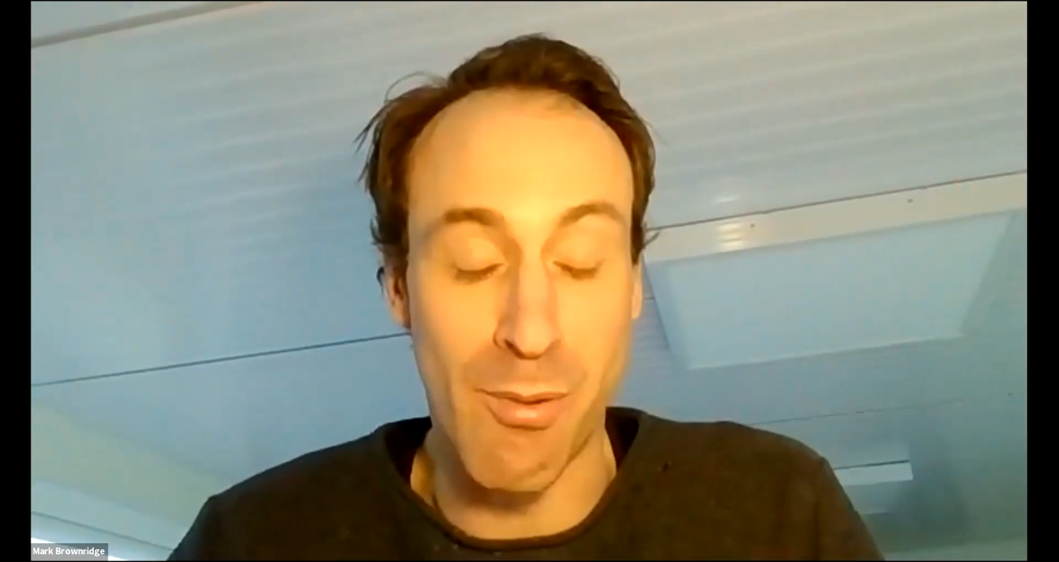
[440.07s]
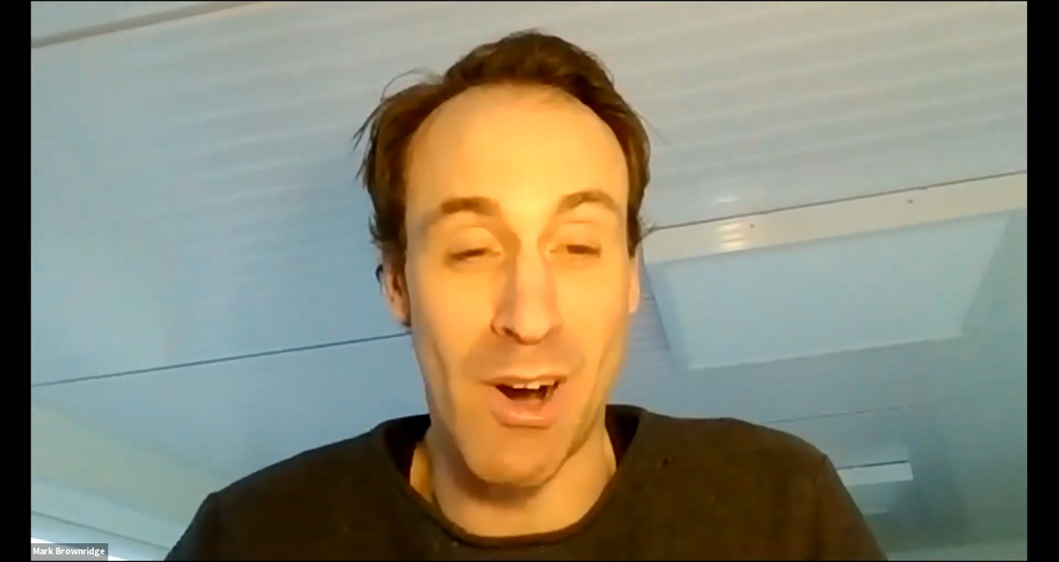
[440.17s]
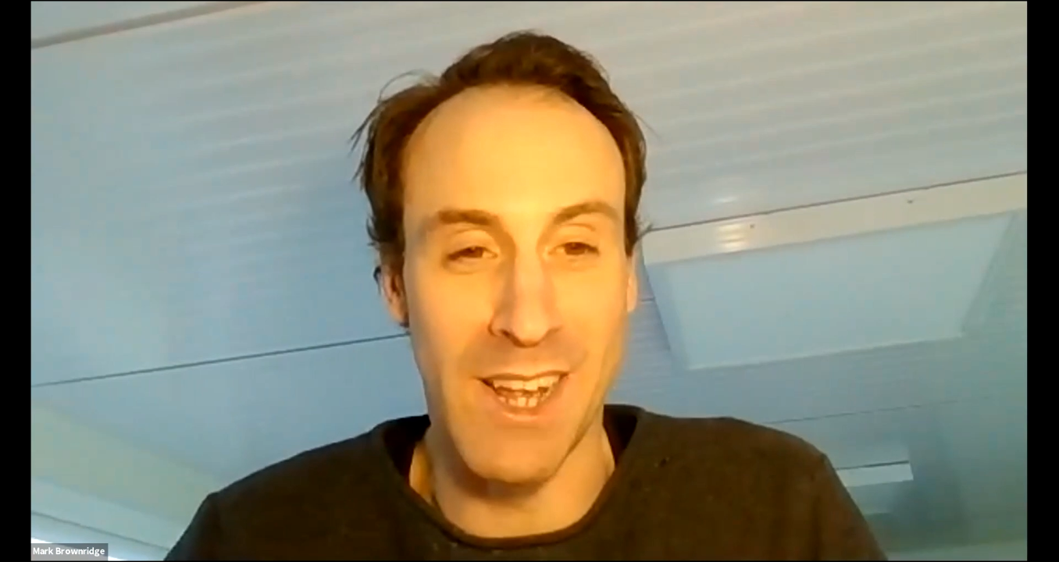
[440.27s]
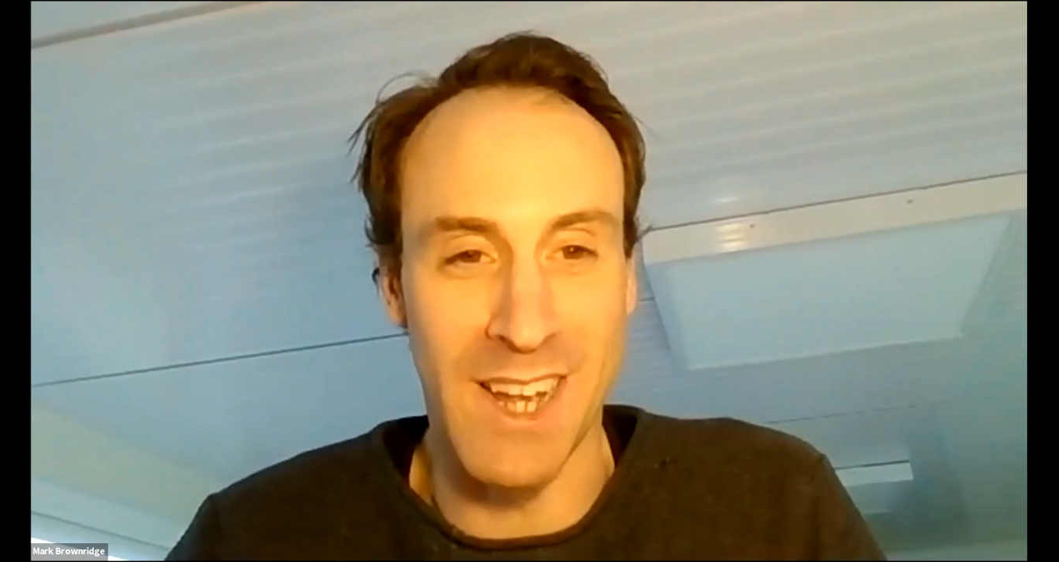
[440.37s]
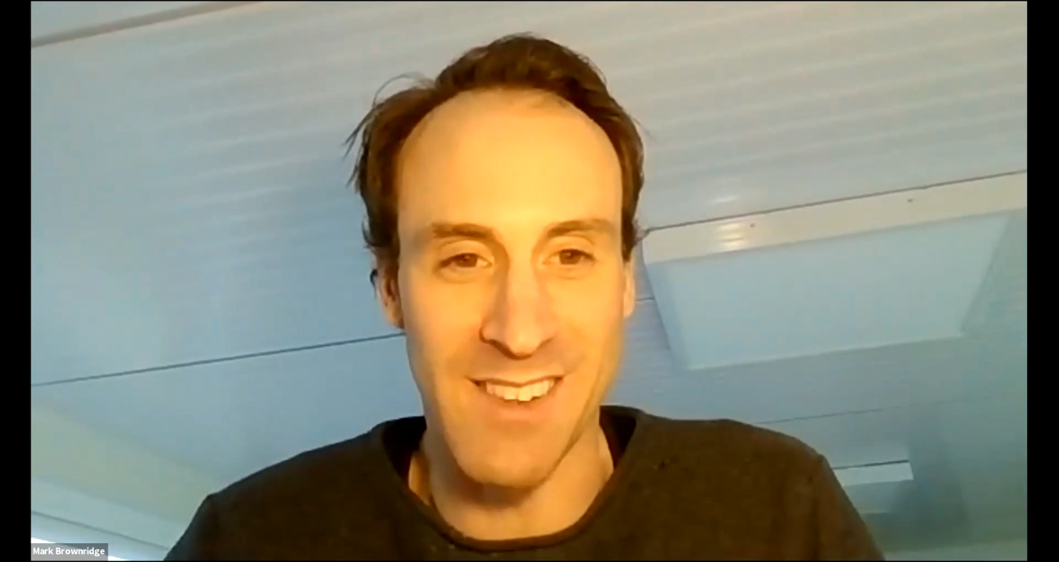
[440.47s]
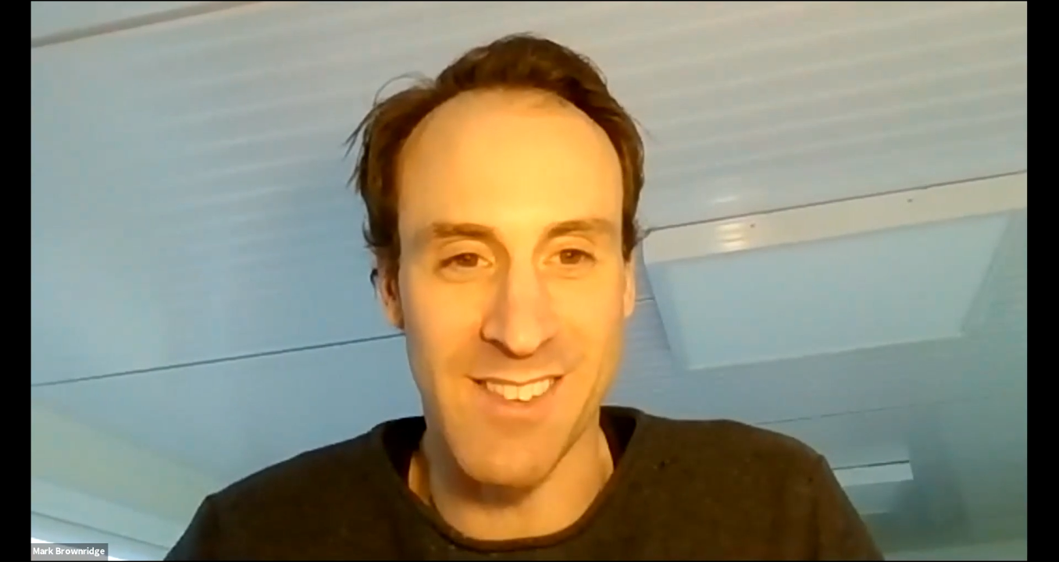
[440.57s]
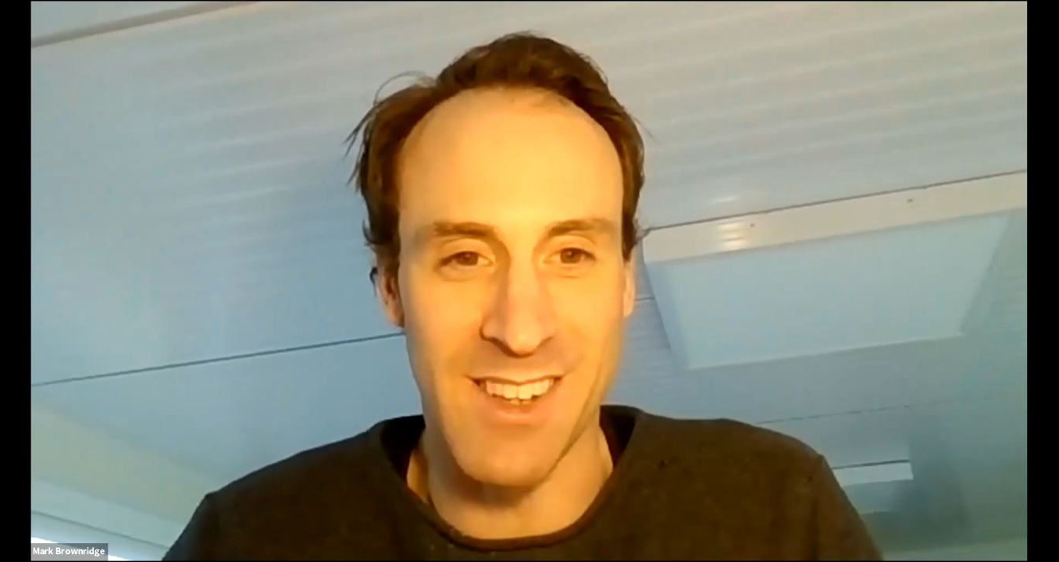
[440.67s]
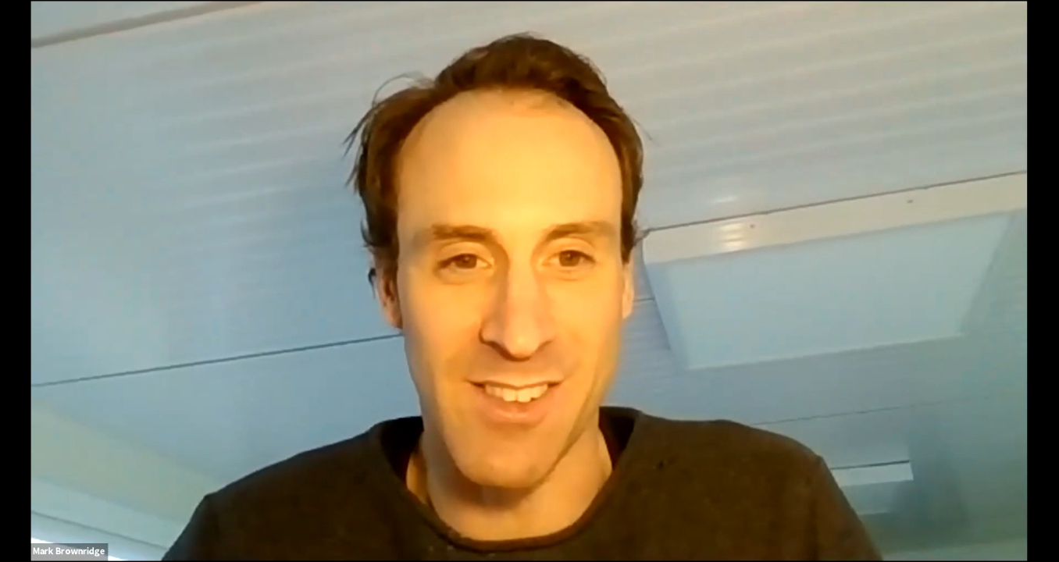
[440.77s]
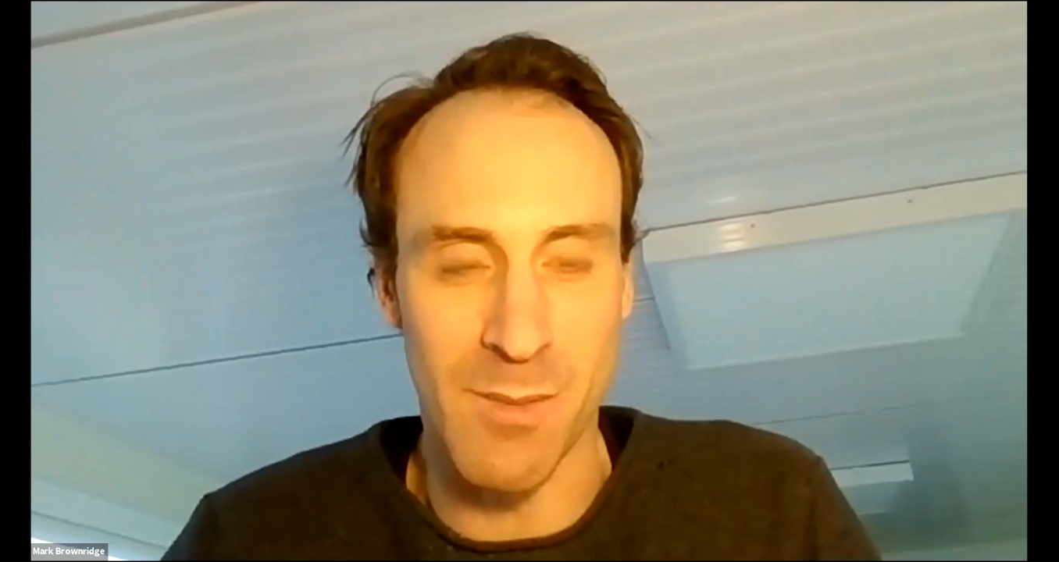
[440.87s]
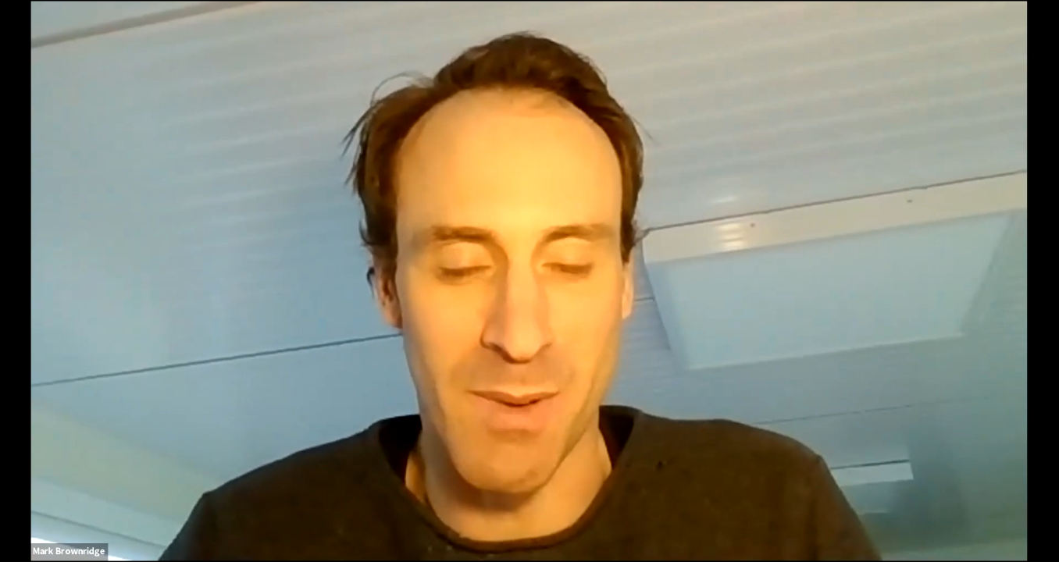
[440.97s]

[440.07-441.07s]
praying in that sense